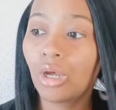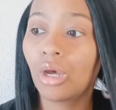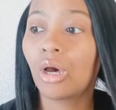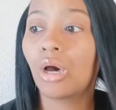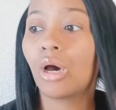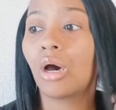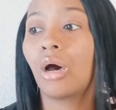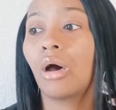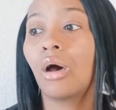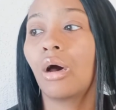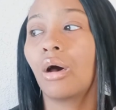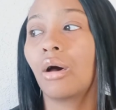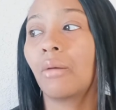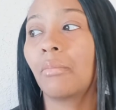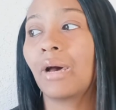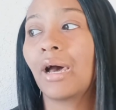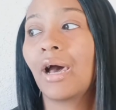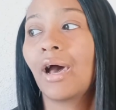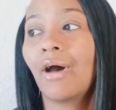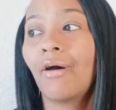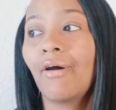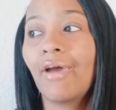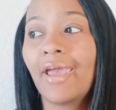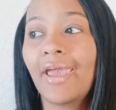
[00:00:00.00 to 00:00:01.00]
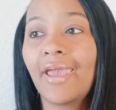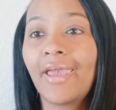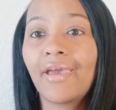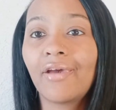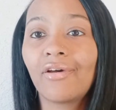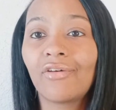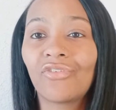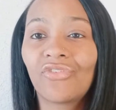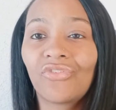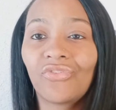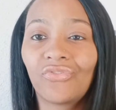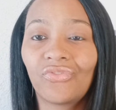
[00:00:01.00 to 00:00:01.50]
Um, I'll
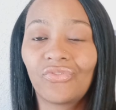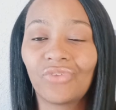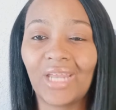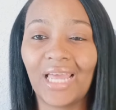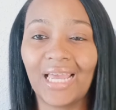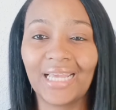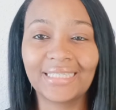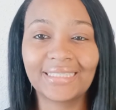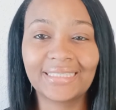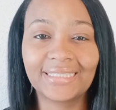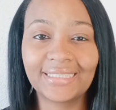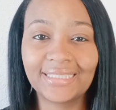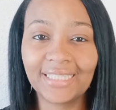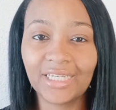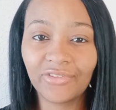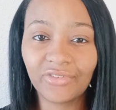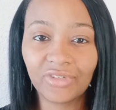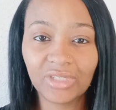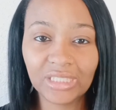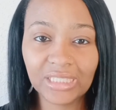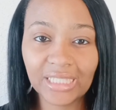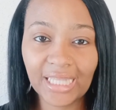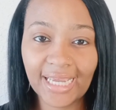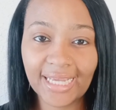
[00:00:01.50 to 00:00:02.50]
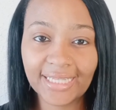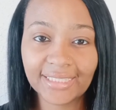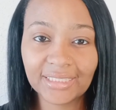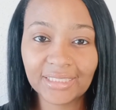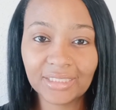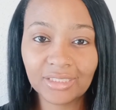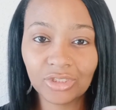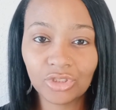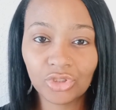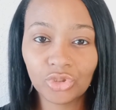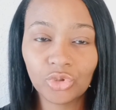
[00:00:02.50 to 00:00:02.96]
have like seven glasses,